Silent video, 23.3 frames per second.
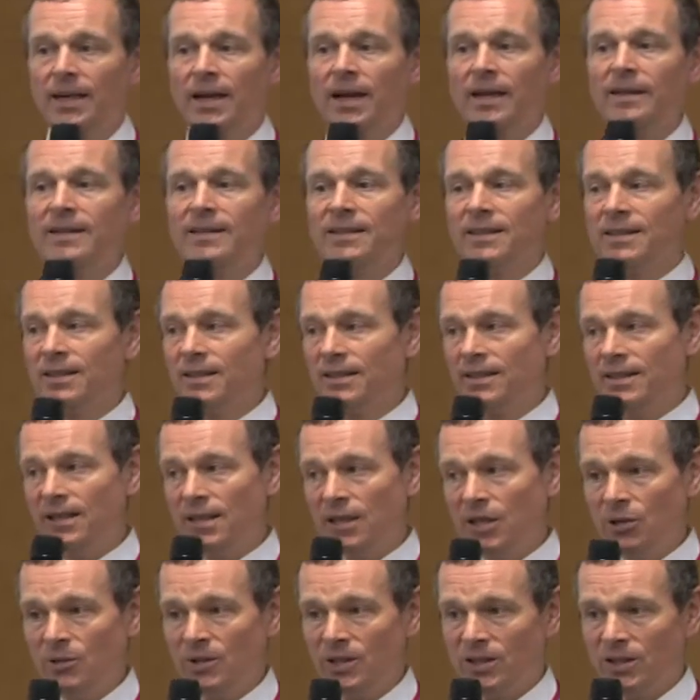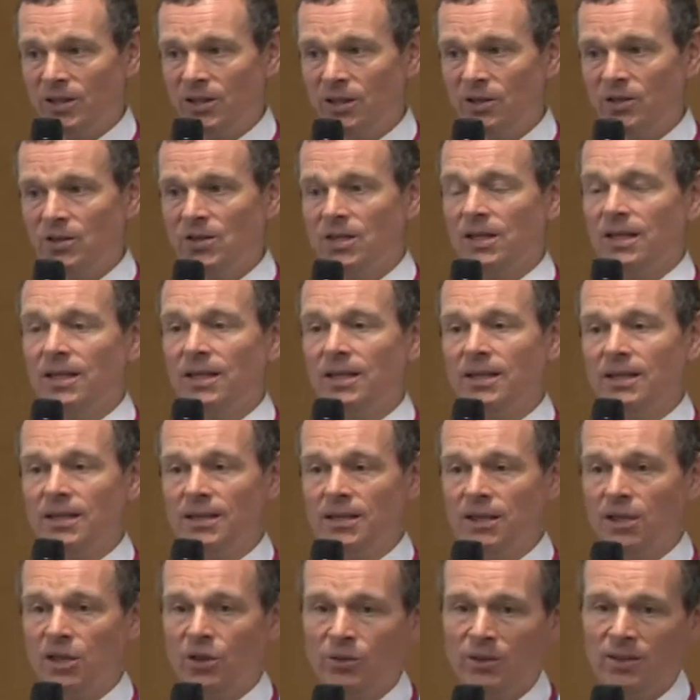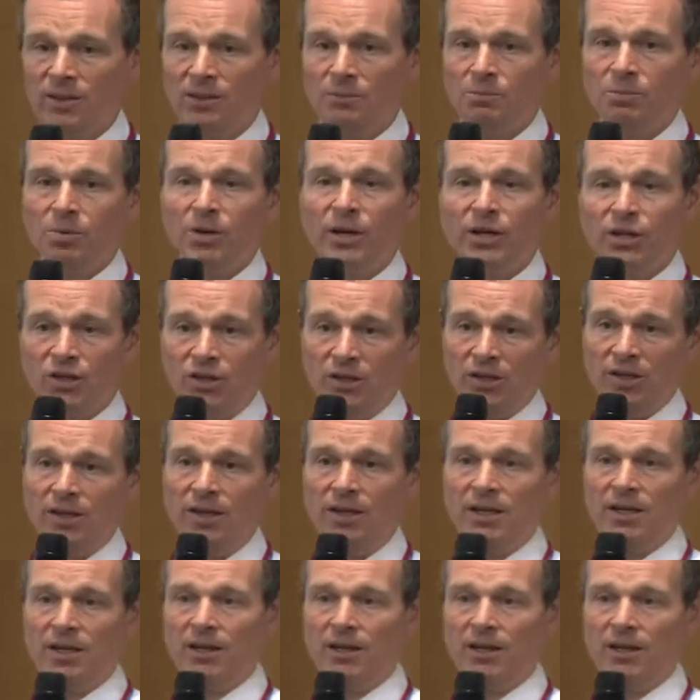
And this continuous dosing, continuous suppression